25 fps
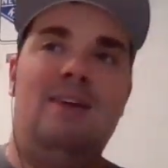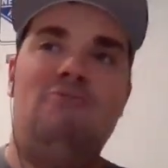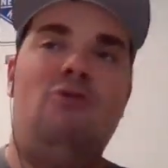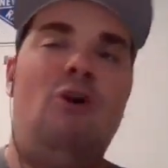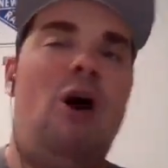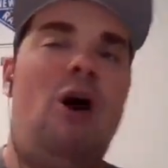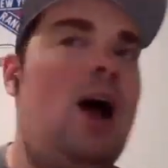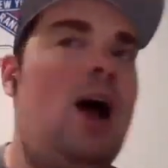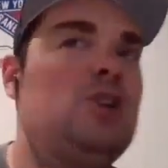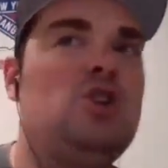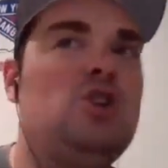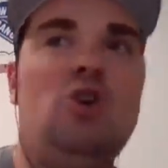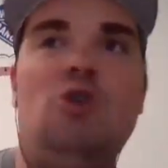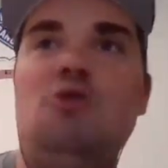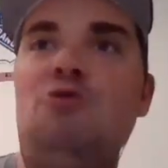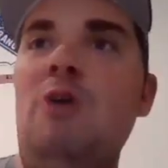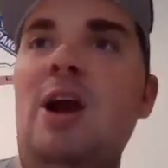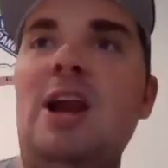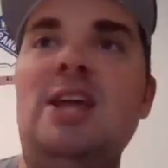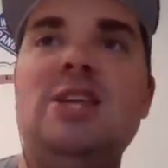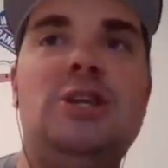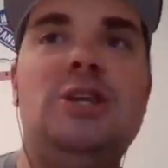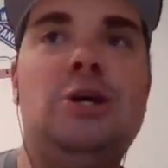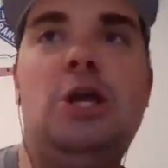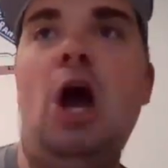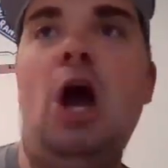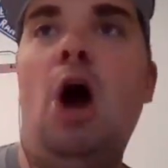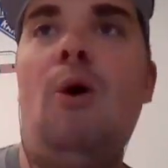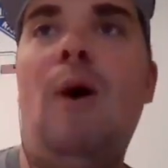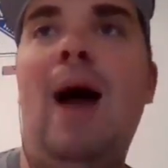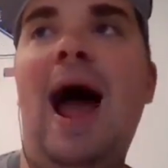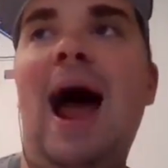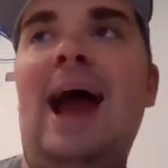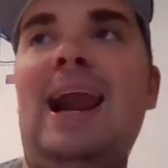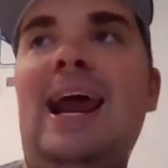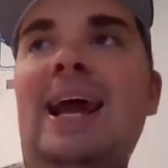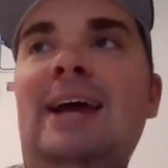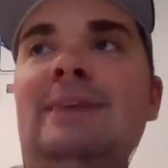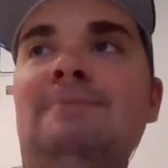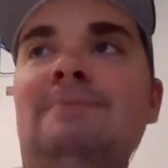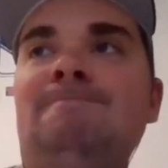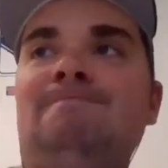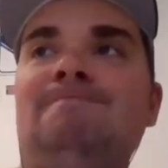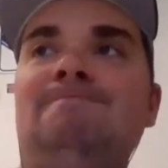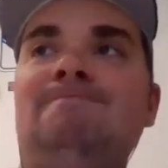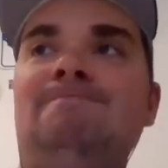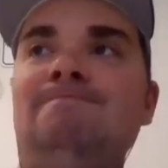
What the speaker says: Roger are ready to go at it.